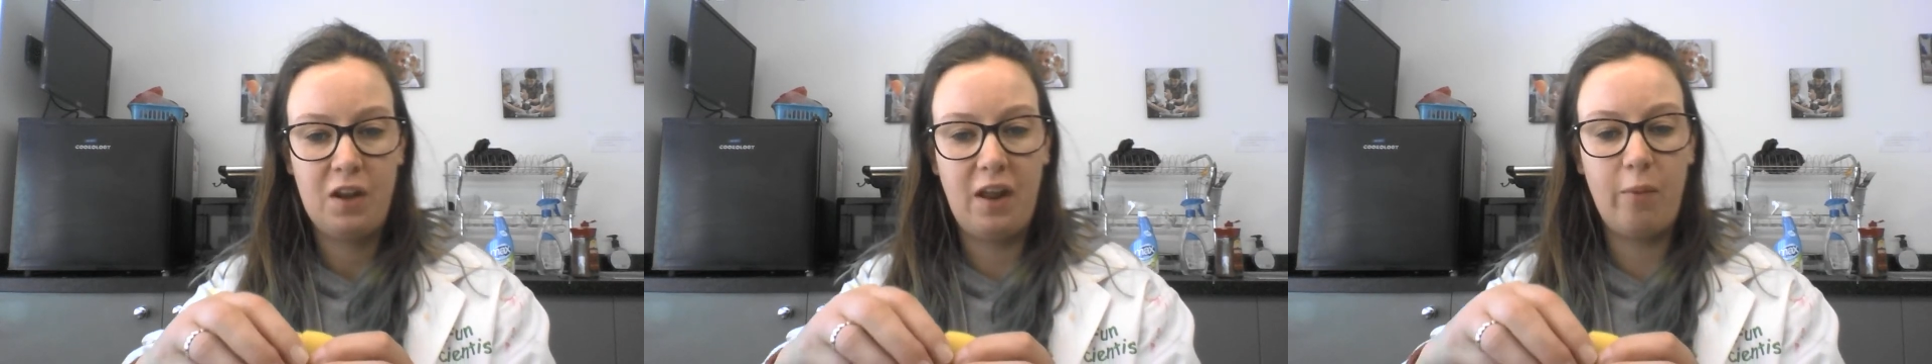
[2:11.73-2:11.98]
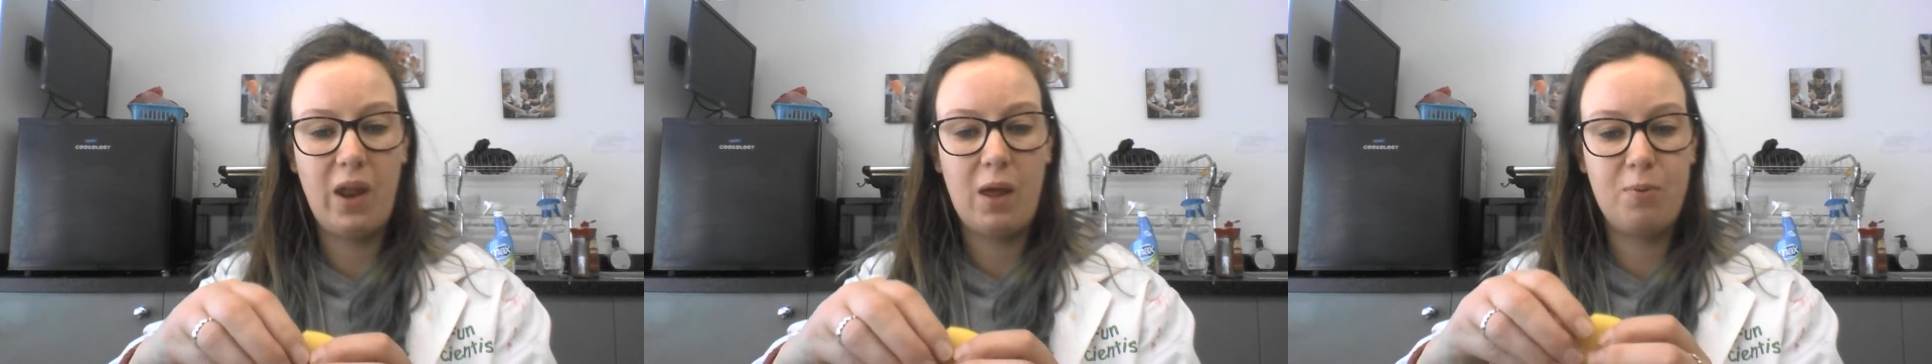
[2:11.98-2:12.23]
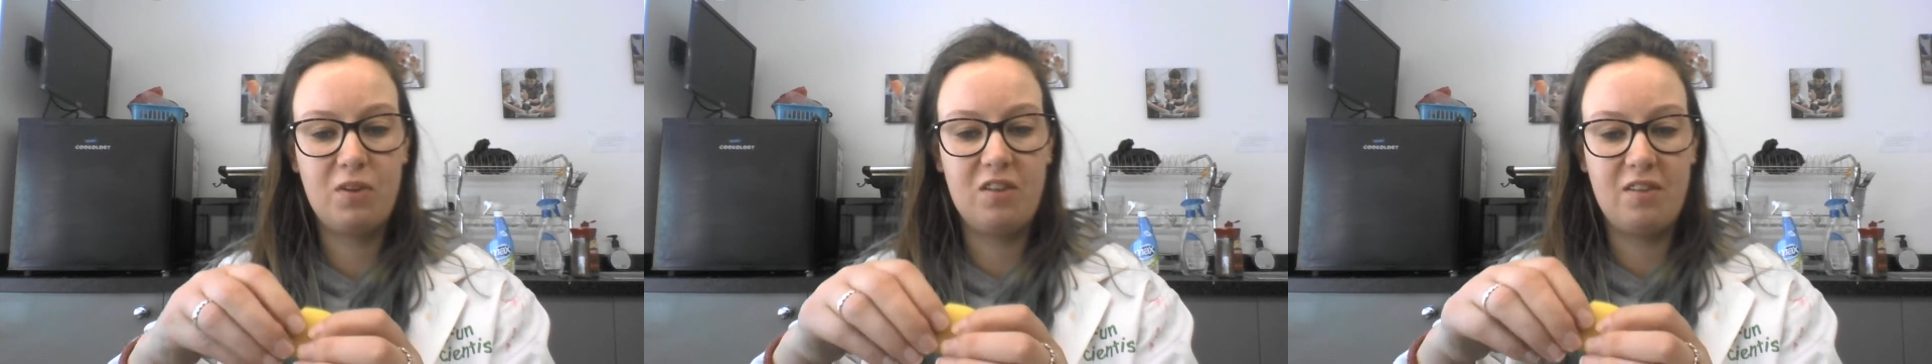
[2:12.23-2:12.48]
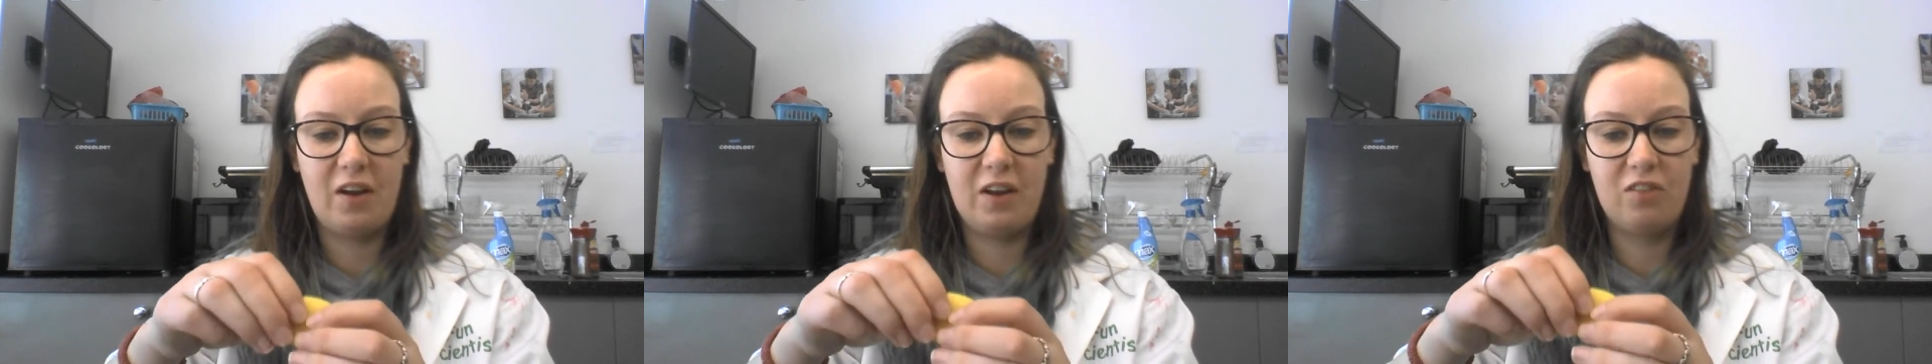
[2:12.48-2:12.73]
Now when I put
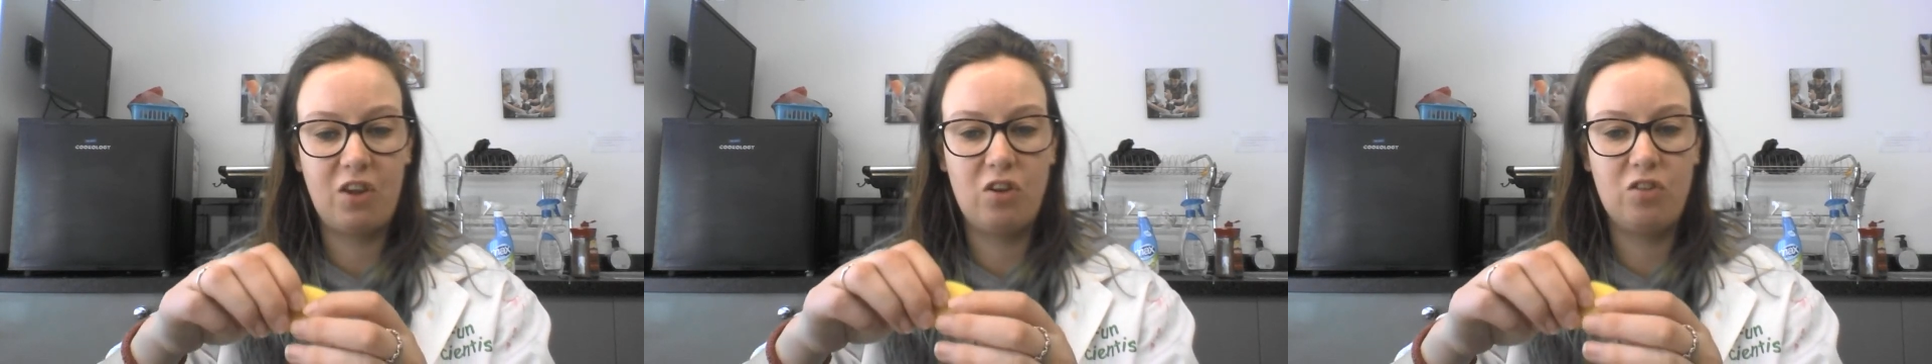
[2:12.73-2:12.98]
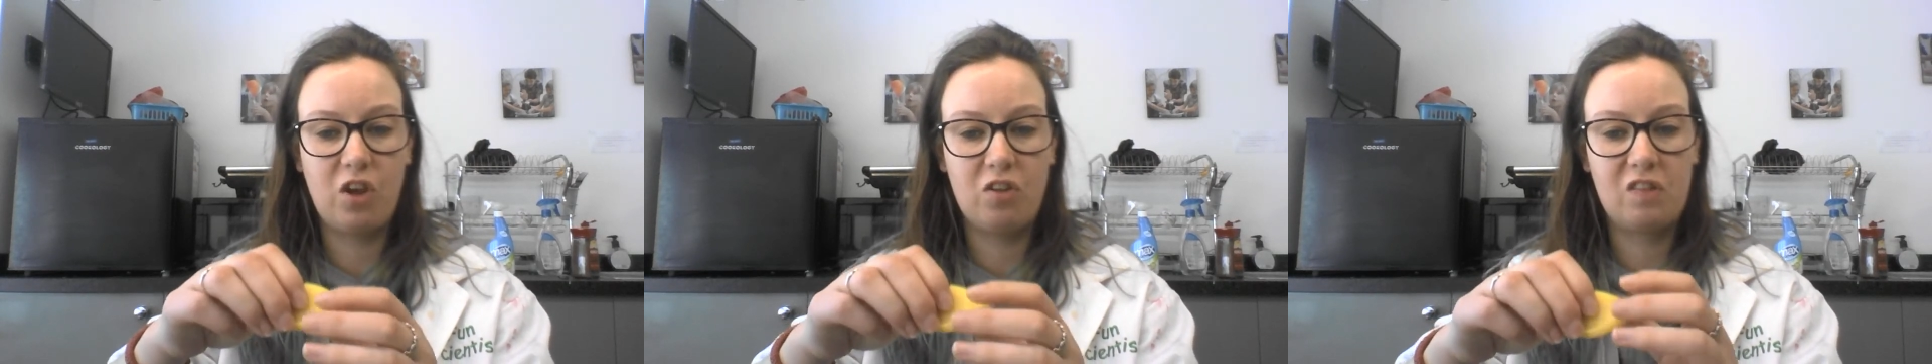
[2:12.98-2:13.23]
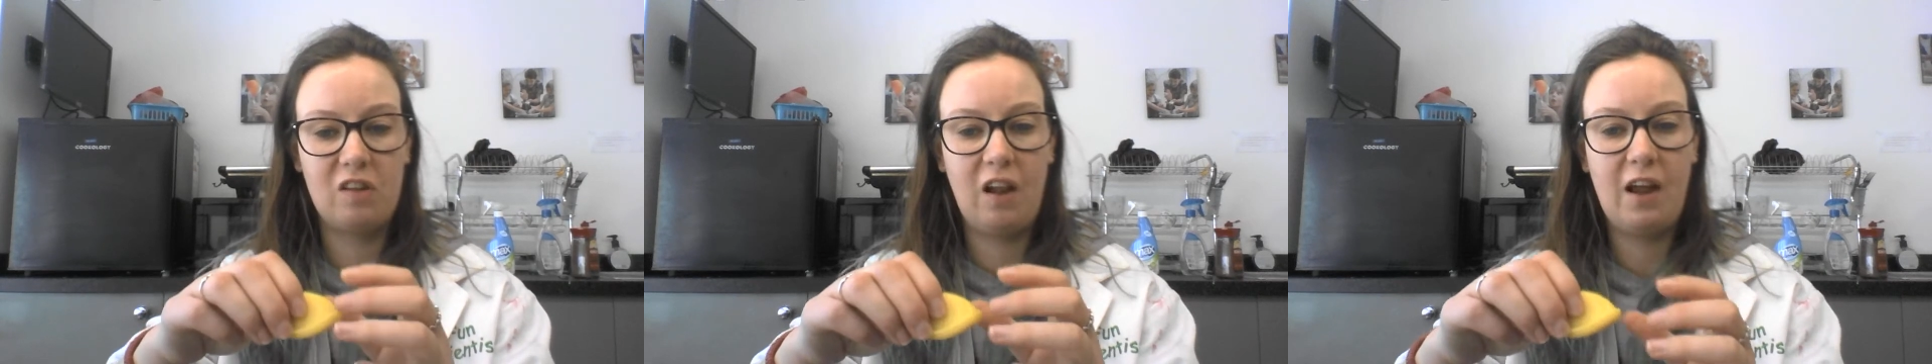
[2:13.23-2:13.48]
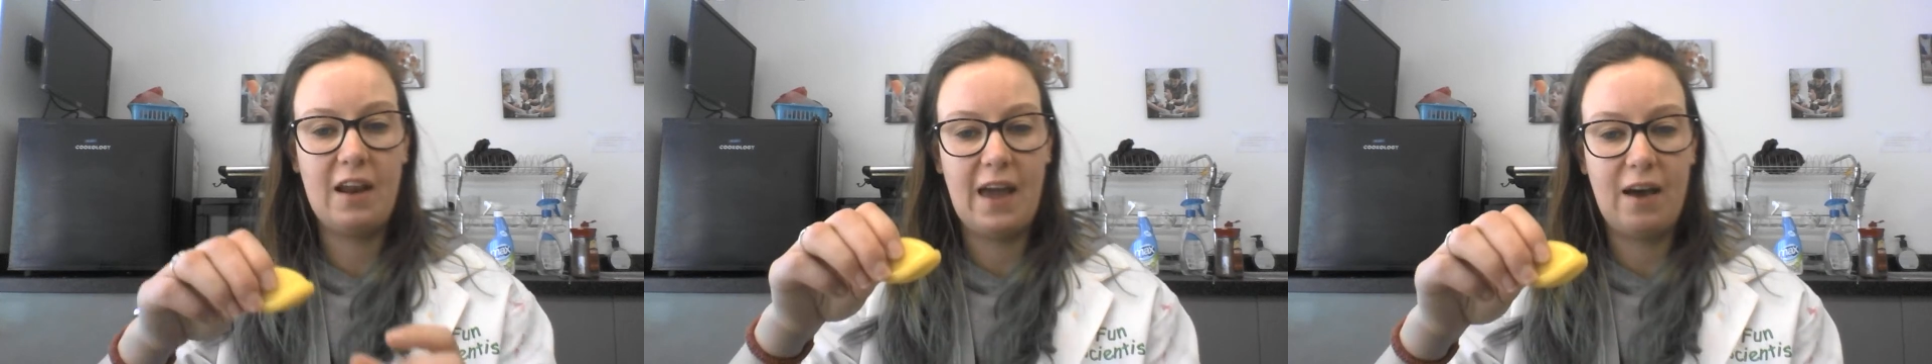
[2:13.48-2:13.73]
it down, it's going to go
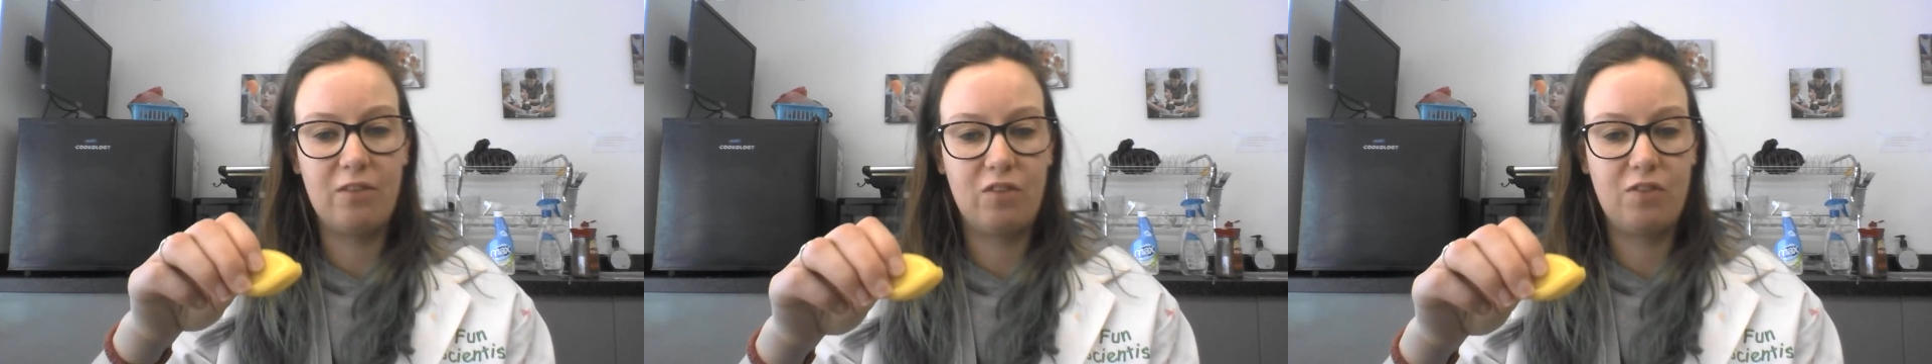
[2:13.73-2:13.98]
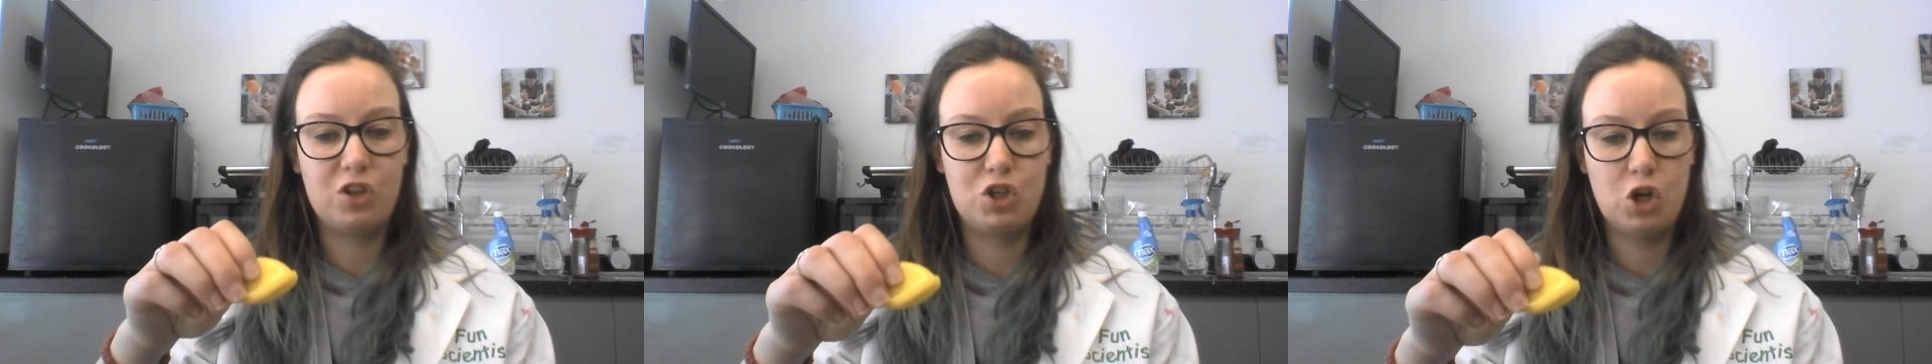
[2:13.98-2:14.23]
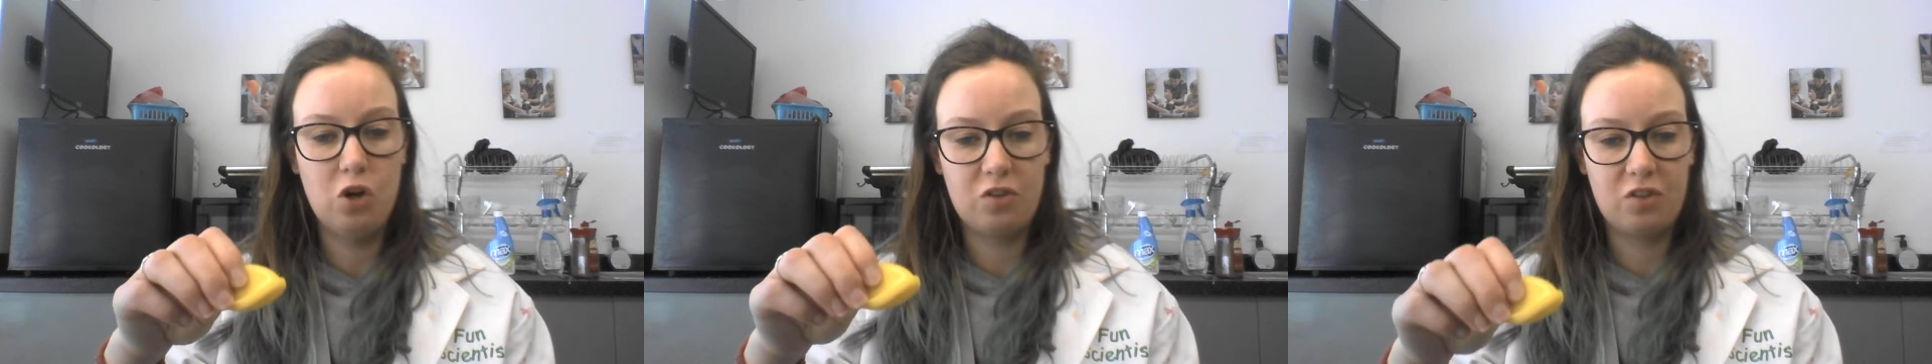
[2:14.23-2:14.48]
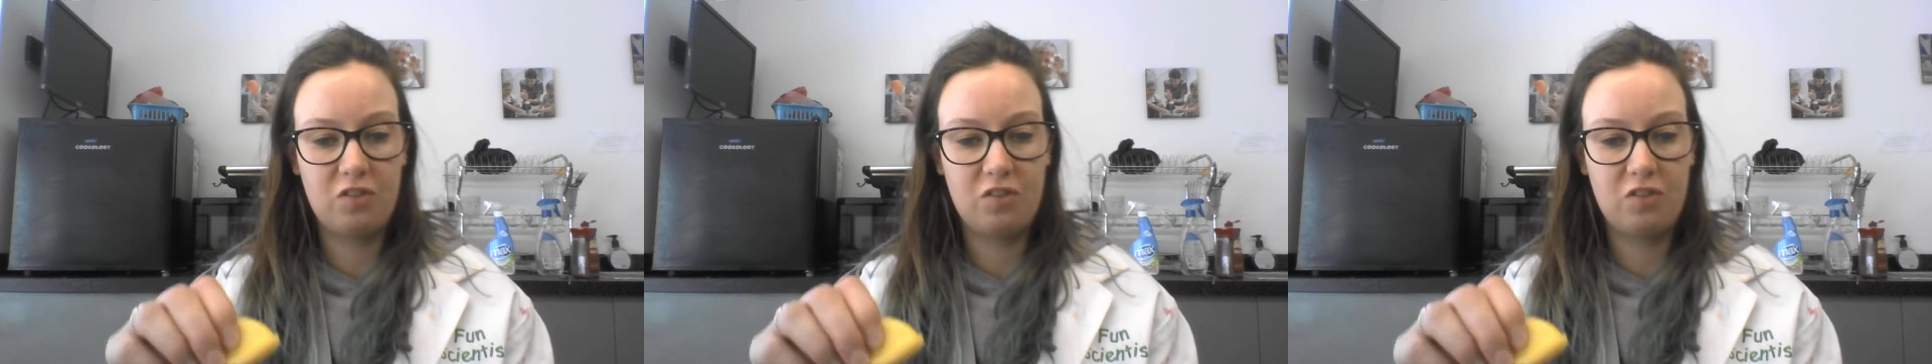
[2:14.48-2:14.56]
slightly out of the shot,